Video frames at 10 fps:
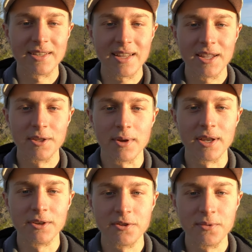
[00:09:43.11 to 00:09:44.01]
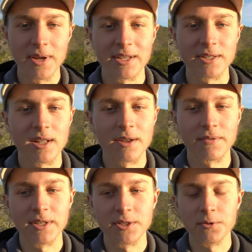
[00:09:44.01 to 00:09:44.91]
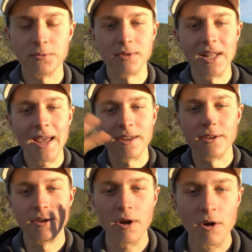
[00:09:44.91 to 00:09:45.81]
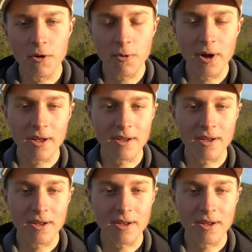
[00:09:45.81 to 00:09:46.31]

thing you can do in this life is to let go